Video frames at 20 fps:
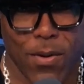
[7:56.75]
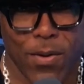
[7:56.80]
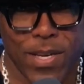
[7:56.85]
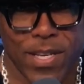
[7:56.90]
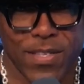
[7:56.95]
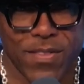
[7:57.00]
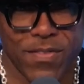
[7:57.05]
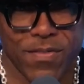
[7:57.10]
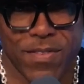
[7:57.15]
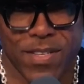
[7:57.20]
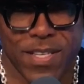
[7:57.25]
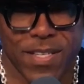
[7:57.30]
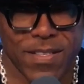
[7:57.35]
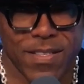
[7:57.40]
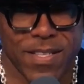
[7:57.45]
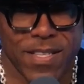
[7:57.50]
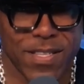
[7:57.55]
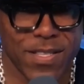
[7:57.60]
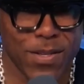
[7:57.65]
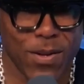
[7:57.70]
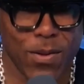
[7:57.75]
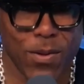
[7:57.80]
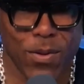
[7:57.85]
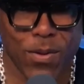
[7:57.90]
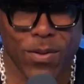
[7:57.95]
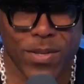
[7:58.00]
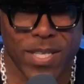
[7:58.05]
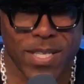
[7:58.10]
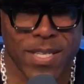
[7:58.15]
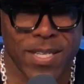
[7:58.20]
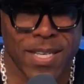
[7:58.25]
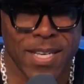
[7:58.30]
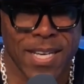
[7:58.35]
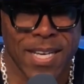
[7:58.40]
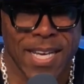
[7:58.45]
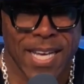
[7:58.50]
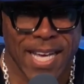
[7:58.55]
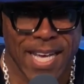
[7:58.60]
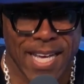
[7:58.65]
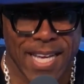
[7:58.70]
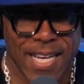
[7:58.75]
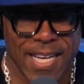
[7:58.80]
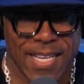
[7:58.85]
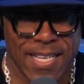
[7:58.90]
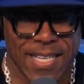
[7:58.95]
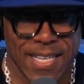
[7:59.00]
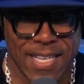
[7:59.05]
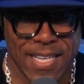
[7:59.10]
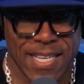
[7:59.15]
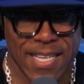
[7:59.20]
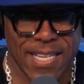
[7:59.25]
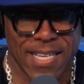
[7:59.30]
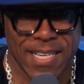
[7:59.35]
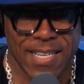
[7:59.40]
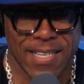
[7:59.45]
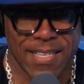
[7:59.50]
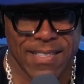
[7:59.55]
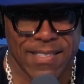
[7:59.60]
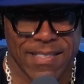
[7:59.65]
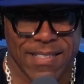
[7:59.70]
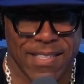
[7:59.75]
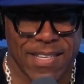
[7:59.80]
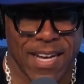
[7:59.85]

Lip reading: he's this old and he's